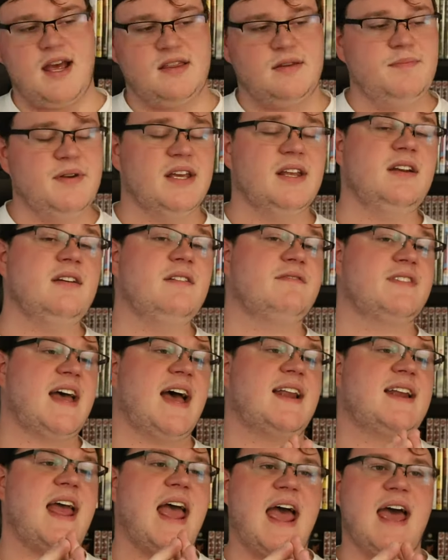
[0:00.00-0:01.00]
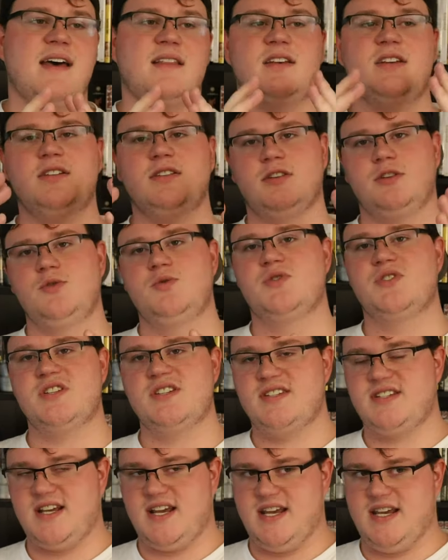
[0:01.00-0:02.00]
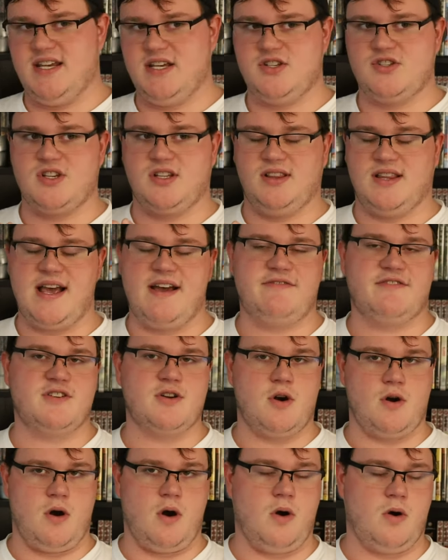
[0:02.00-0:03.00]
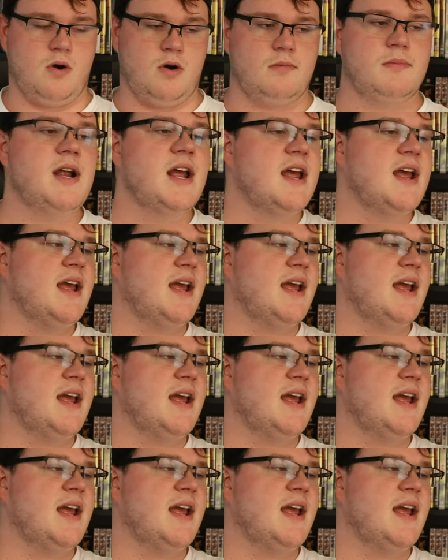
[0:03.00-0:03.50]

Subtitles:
At the beginning of that, Alan loses his left arm,